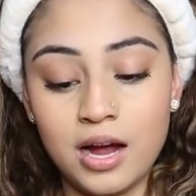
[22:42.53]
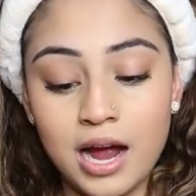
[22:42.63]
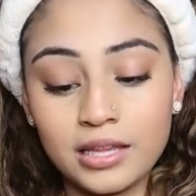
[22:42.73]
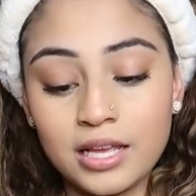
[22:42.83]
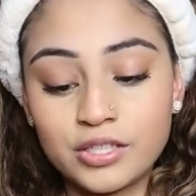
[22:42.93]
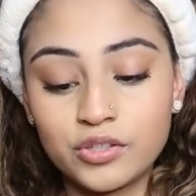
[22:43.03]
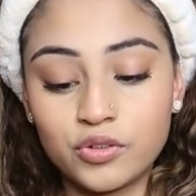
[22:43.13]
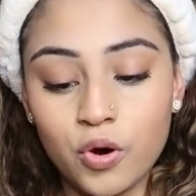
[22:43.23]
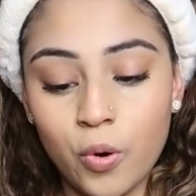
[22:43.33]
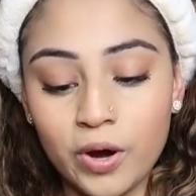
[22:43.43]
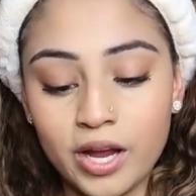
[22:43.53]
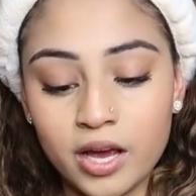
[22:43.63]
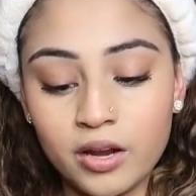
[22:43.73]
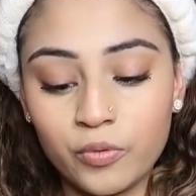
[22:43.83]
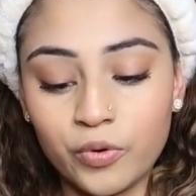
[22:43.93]
I like to go
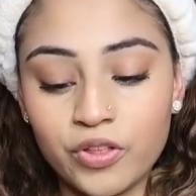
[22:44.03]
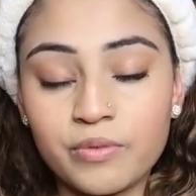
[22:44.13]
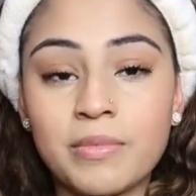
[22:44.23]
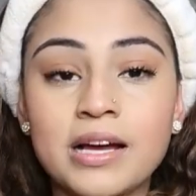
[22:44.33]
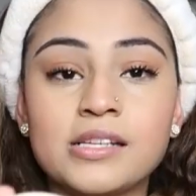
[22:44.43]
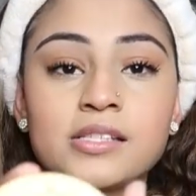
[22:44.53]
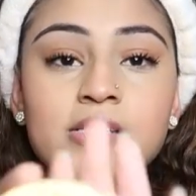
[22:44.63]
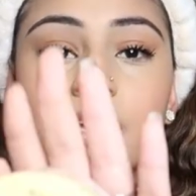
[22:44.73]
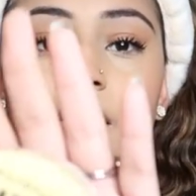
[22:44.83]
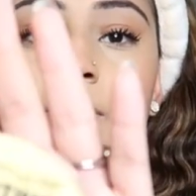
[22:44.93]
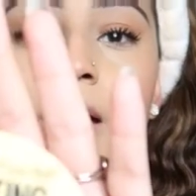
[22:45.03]
in with my setting